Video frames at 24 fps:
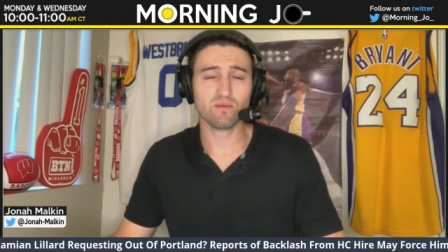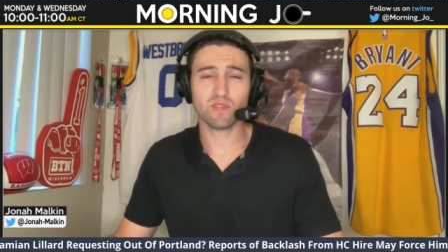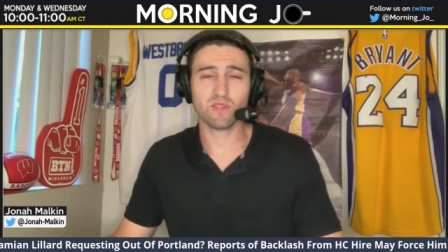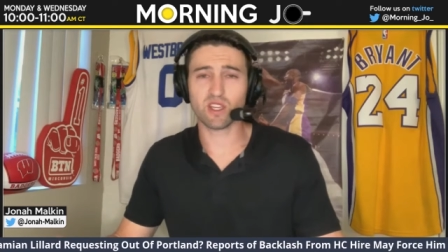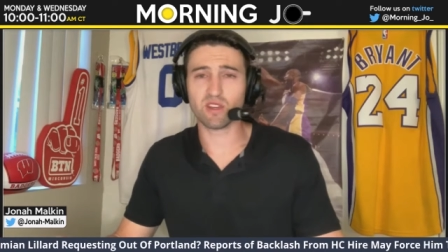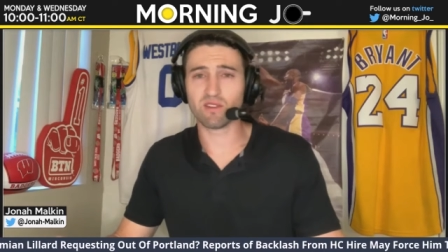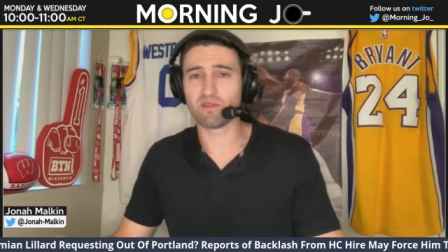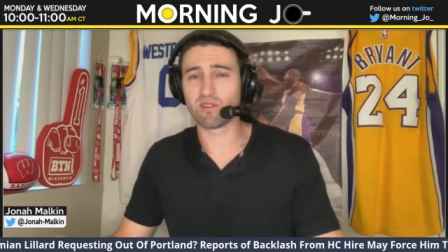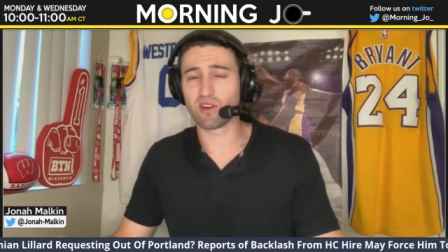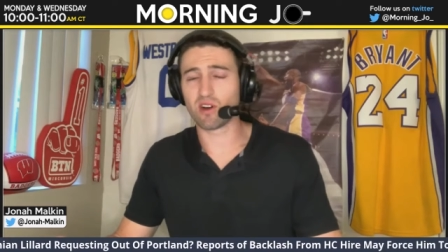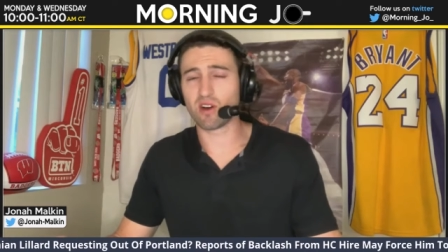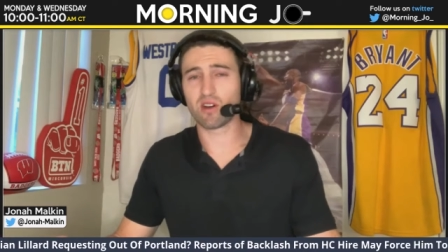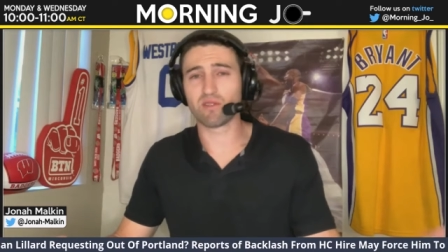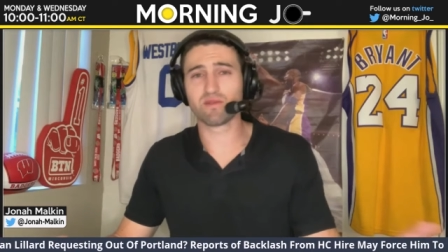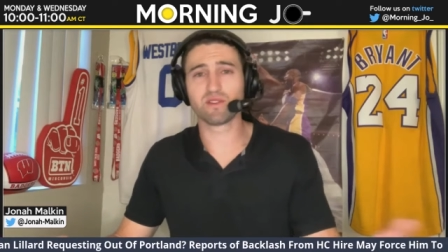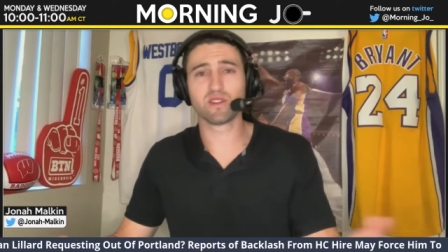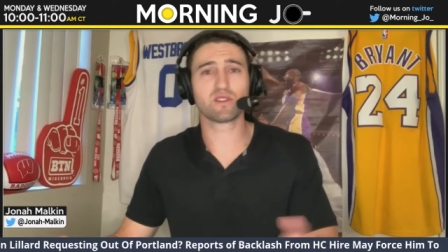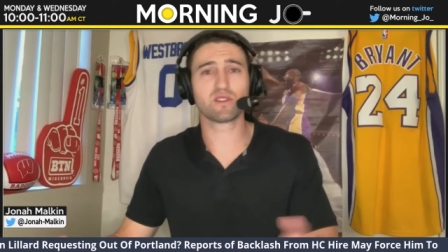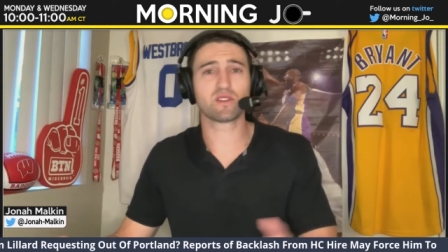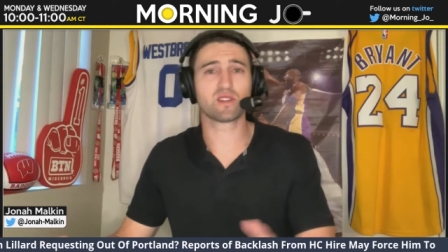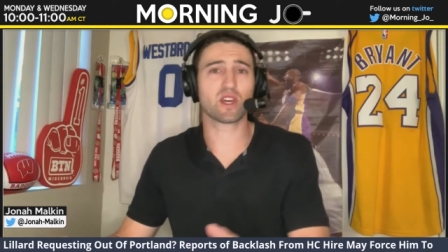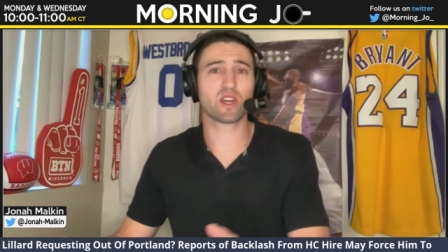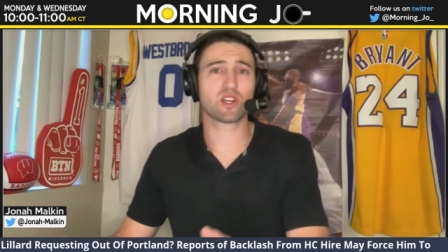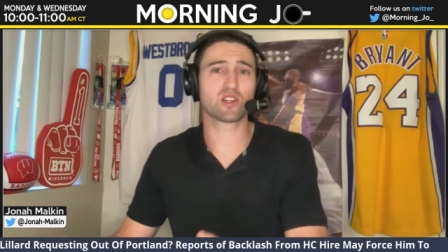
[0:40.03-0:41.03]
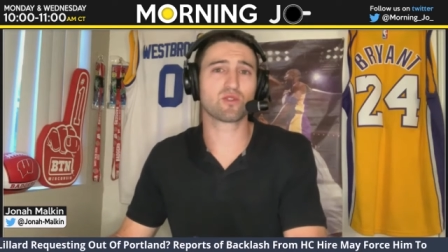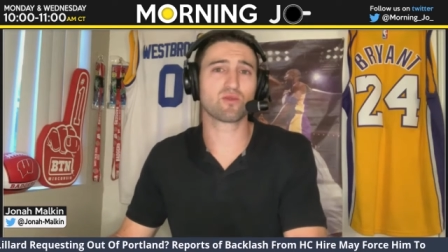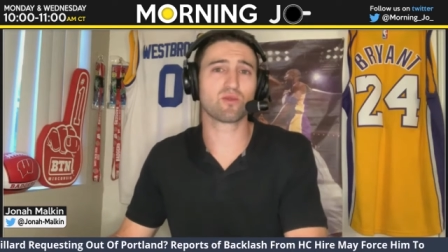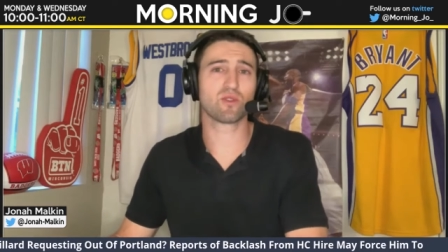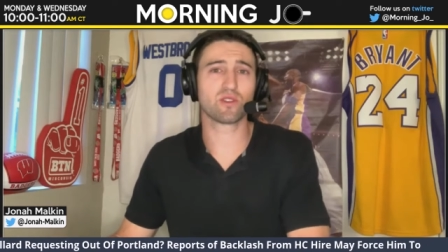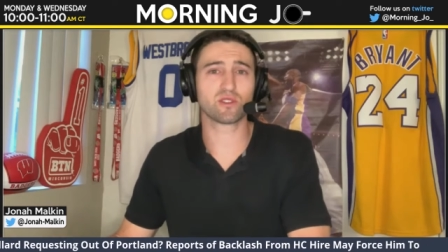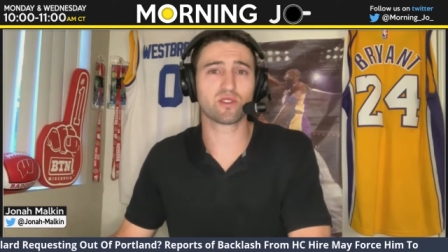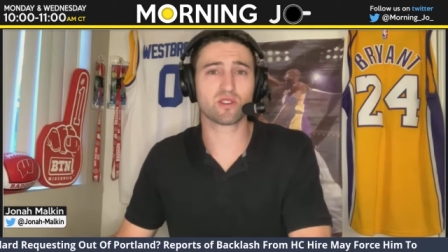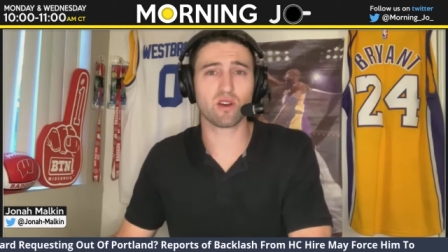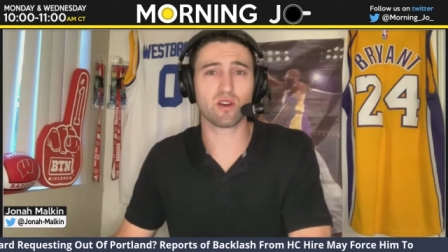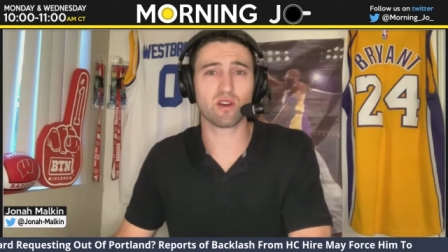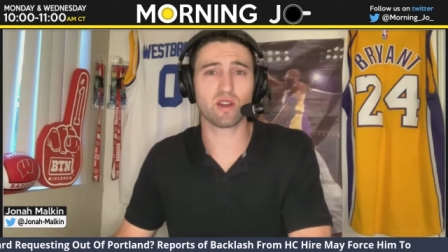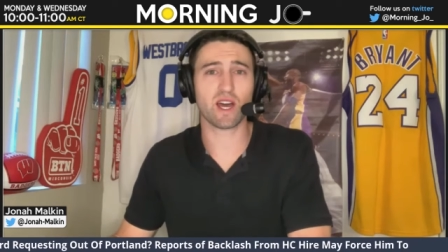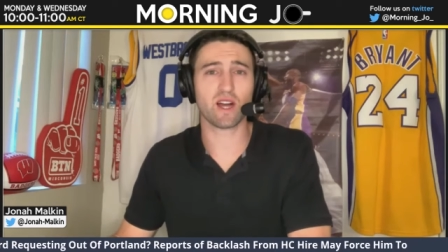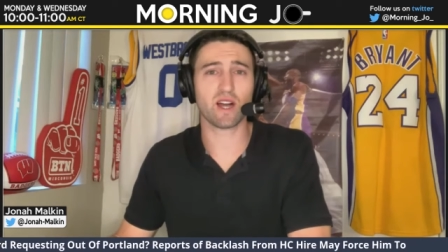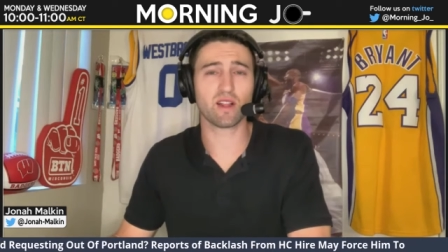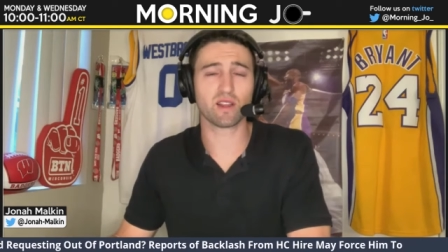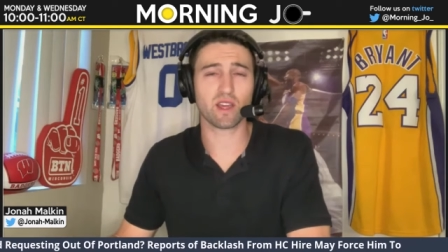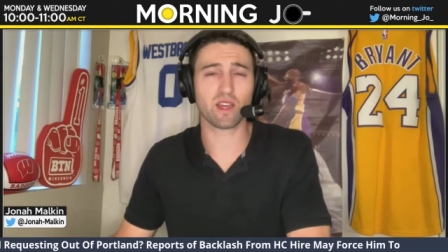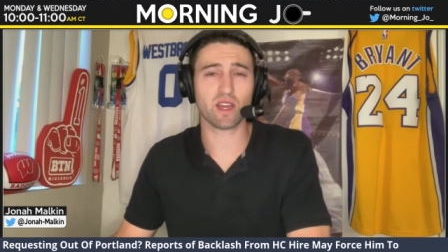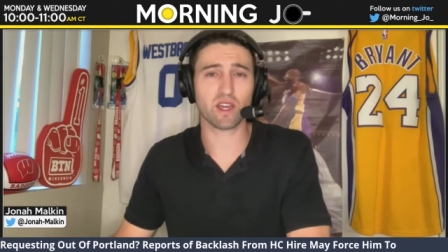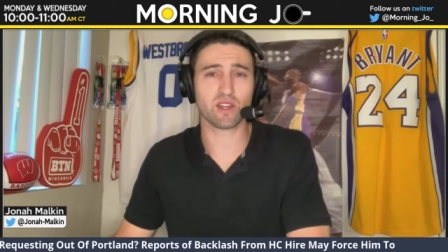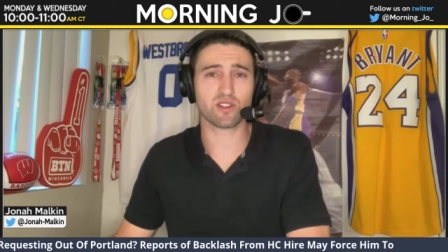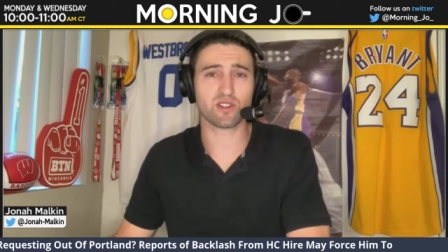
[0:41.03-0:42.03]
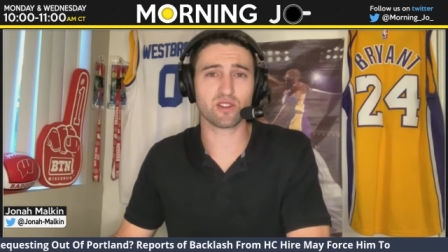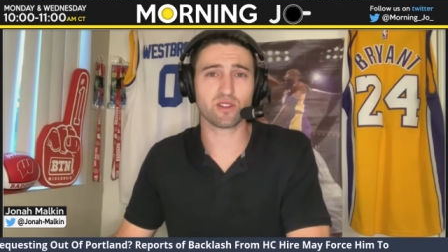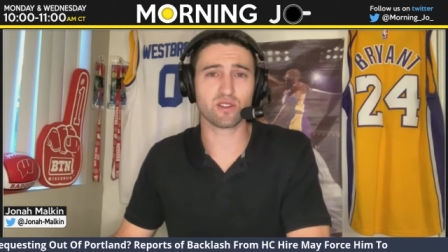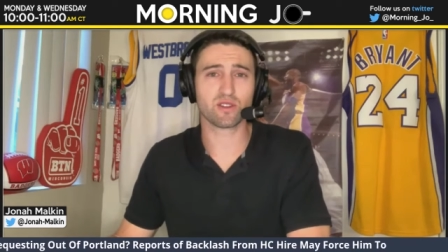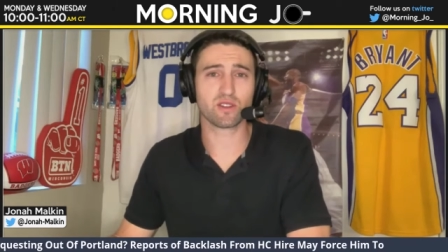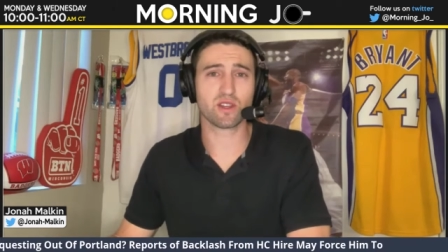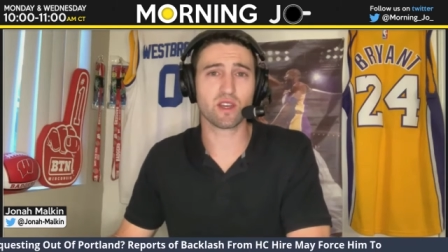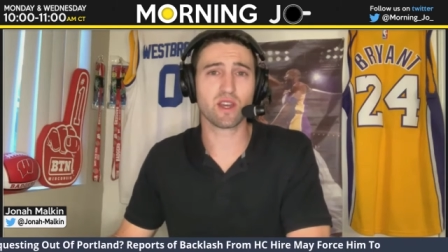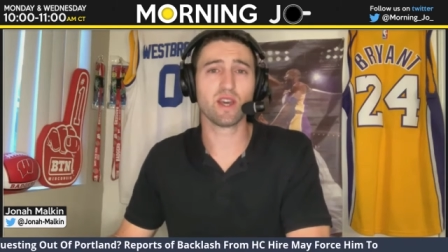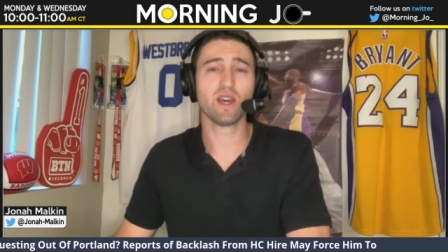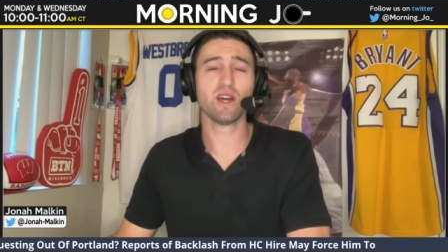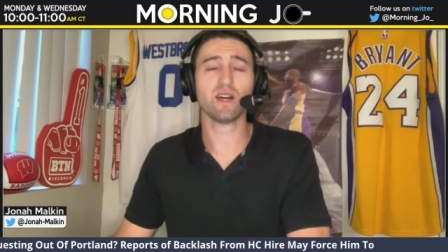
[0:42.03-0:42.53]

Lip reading: Involved in sexual assault allegations